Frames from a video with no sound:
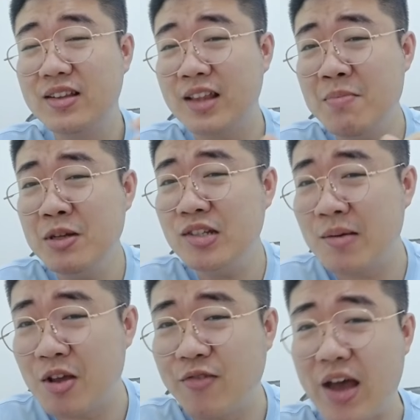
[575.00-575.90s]
The number
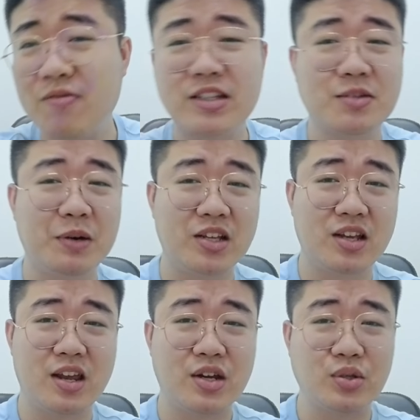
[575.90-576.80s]
75, we split
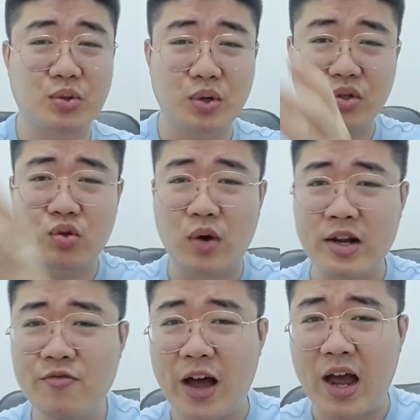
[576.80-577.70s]
it into
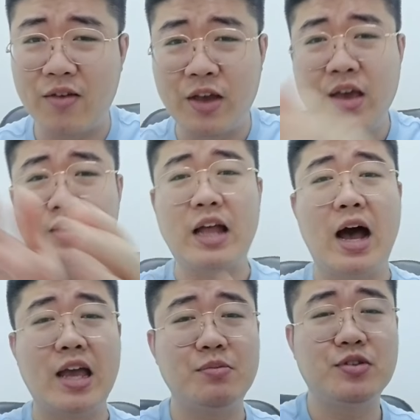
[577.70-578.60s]
25
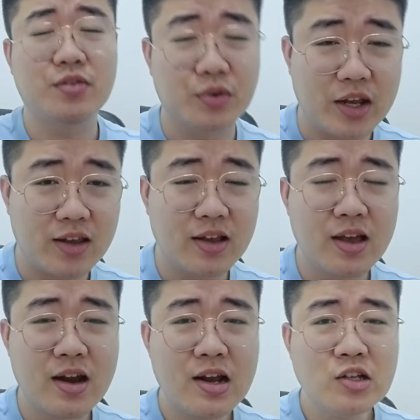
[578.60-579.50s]
times 3.
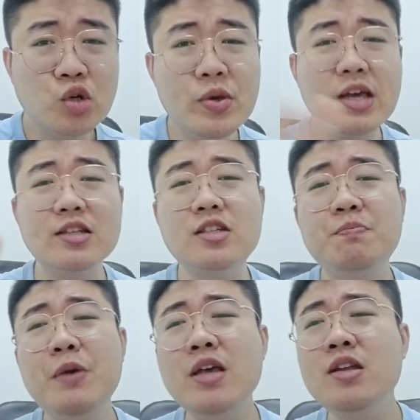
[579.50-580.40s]
So we can
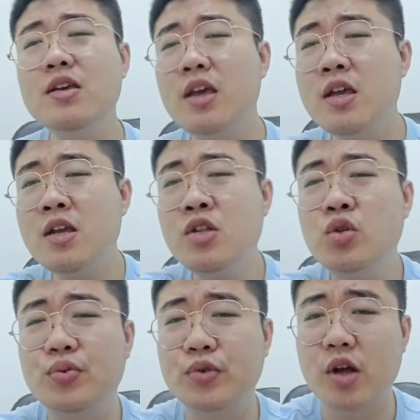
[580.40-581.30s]
split it
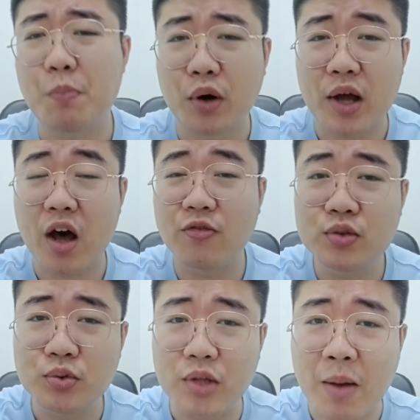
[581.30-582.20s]
into the product
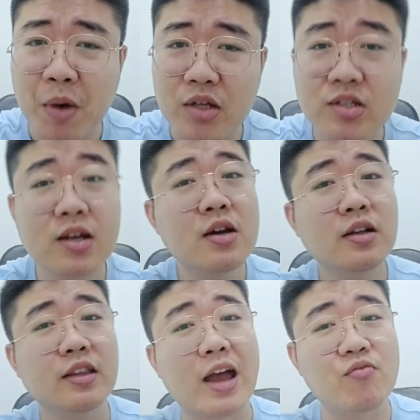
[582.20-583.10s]
of 2 numbers
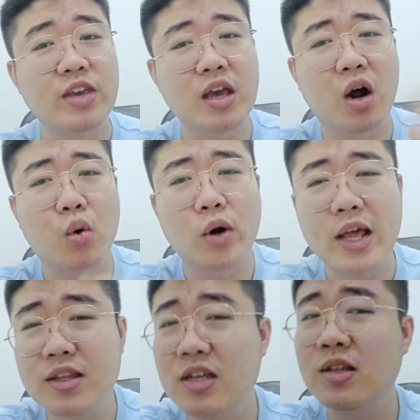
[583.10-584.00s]
that we
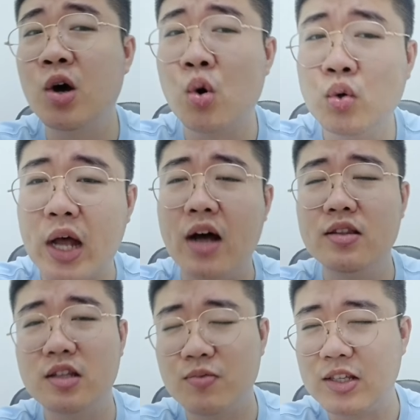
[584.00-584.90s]
already know
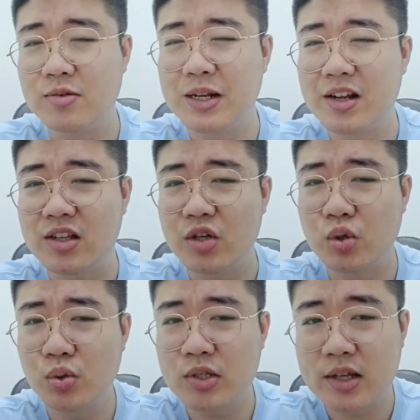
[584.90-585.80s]
the divisibility
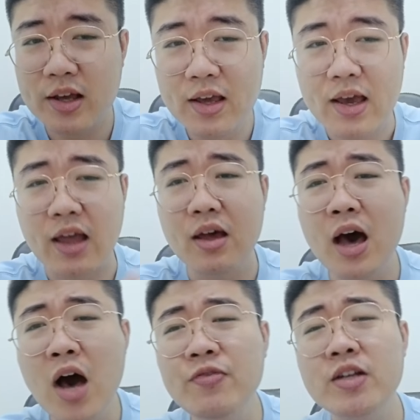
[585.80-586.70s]
rules. And
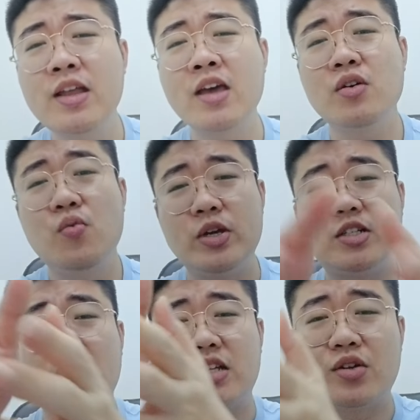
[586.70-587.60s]
after that, we
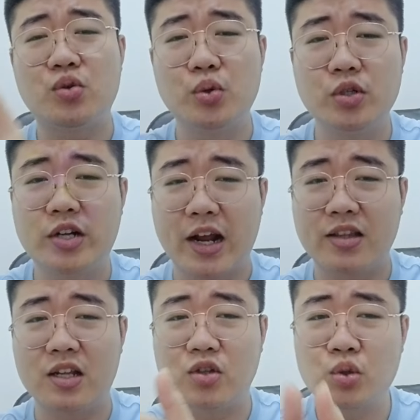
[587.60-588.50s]
just have to
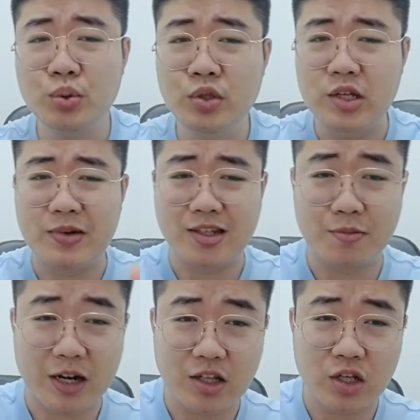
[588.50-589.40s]
check the 2
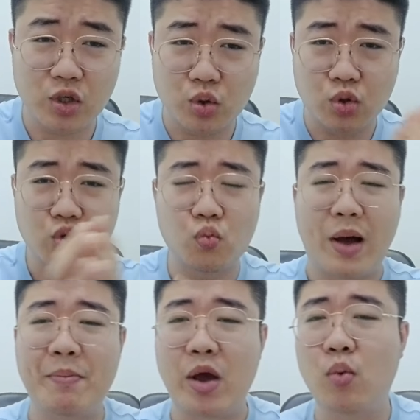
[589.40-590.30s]
divisibility rules
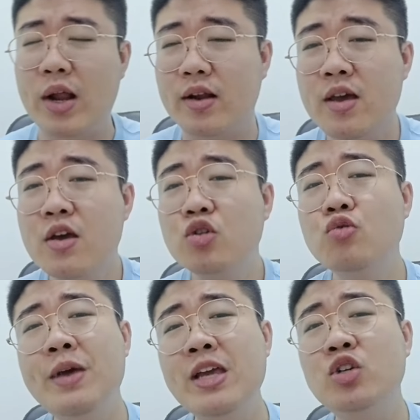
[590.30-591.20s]
one by one
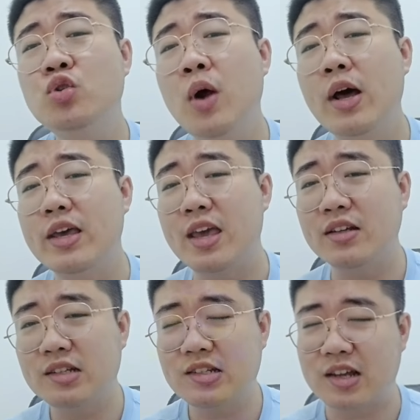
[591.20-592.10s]
to make sure
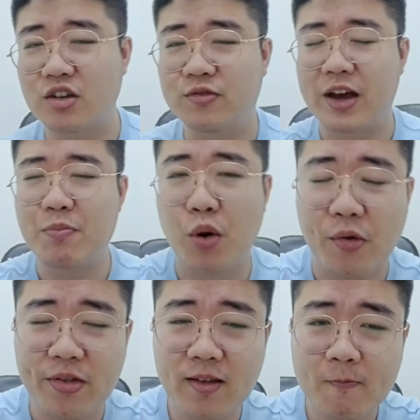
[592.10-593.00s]
it satisfies
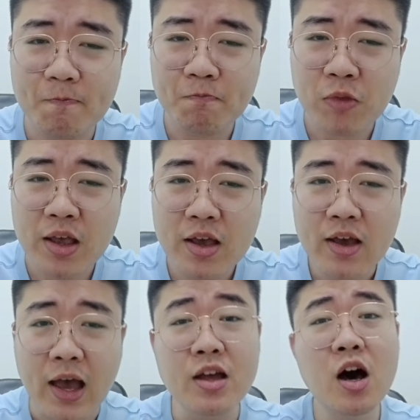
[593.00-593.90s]
both.
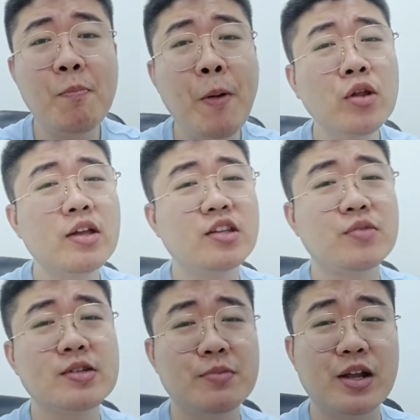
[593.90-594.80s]
And about the
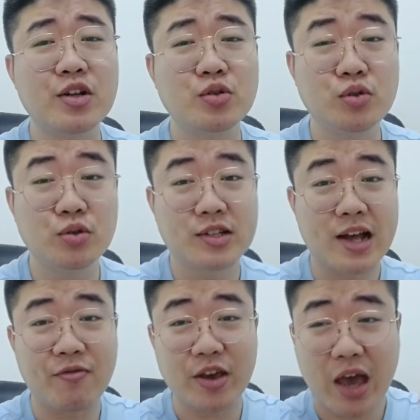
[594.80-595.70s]
divisibility rules
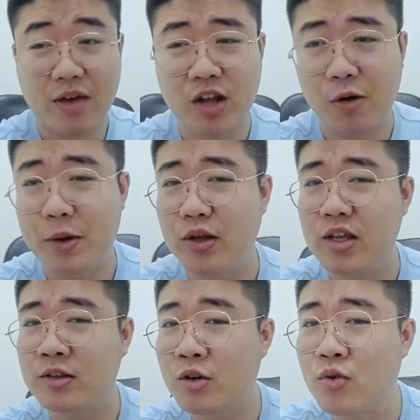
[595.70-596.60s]
that we have talked about
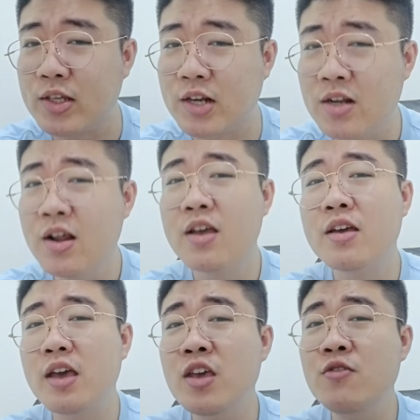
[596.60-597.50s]
in the
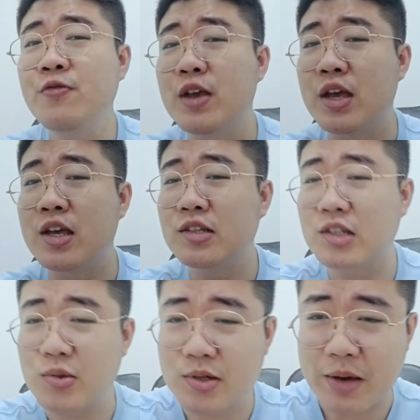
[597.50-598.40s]
question, if it
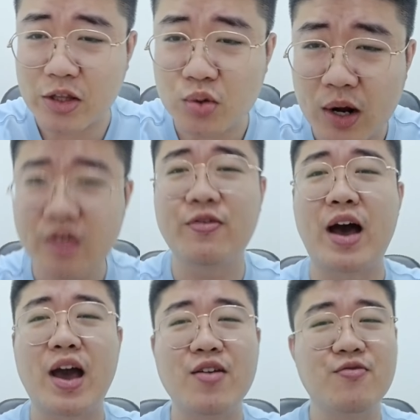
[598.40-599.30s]
is divisible by
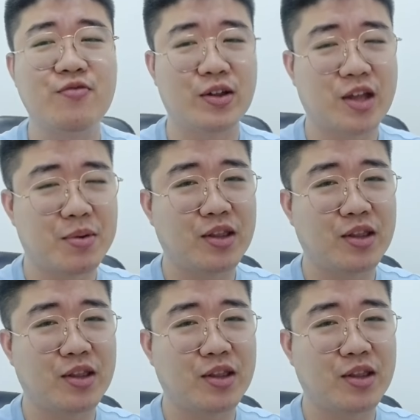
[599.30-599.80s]
25, what type of